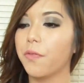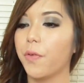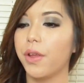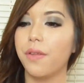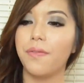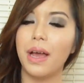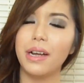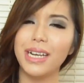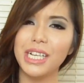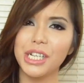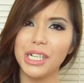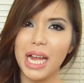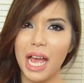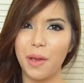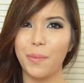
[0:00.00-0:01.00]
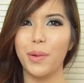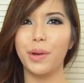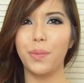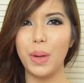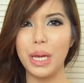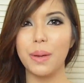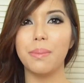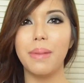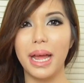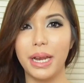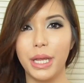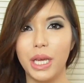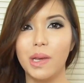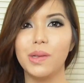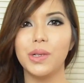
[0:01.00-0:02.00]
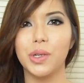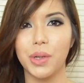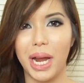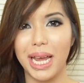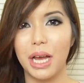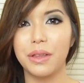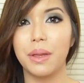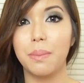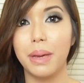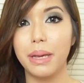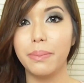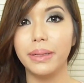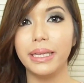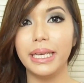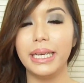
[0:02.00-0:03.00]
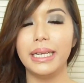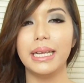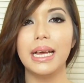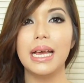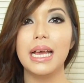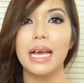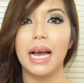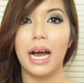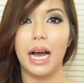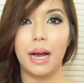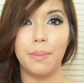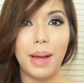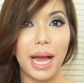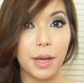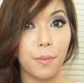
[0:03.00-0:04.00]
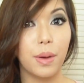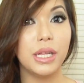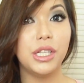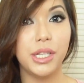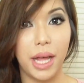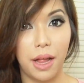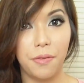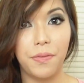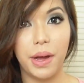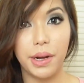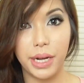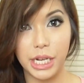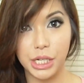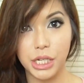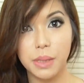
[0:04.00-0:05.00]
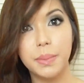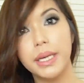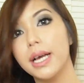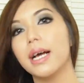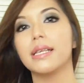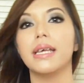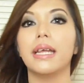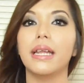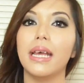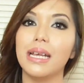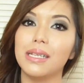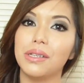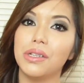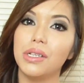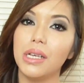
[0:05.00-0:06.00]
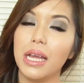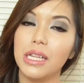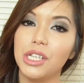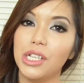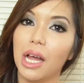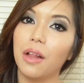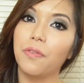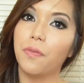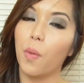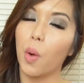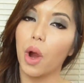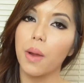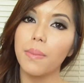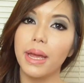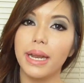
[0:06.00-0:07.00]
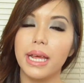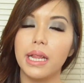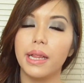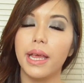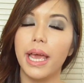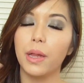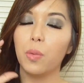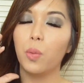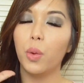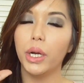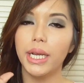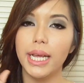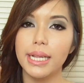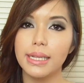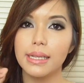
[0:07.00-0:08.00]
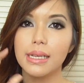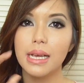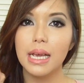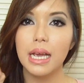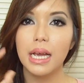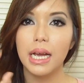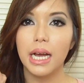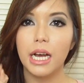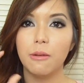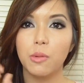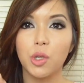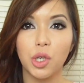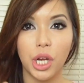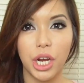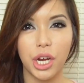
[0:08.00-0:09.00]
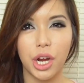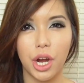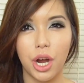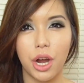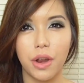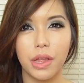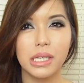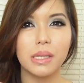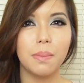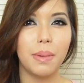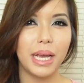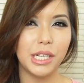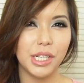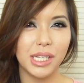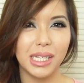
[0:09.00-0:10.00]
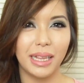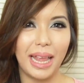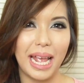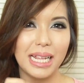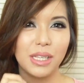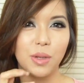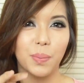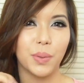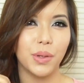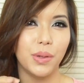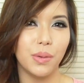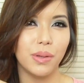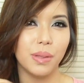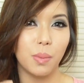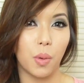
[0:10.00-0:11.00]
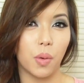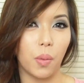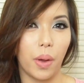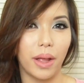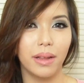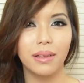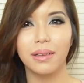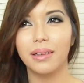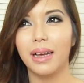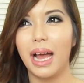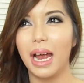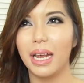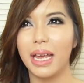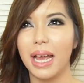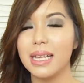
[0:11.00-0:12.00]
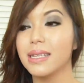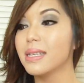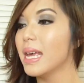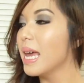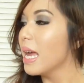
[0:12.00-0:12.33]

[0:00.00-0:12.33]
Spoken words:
For the foundation, I would recommend you to try out the Maybelline Aqua Gel Foundation because it is in gel form and it wouldn't trigger the sebaceous gland to produce more oil, I guess.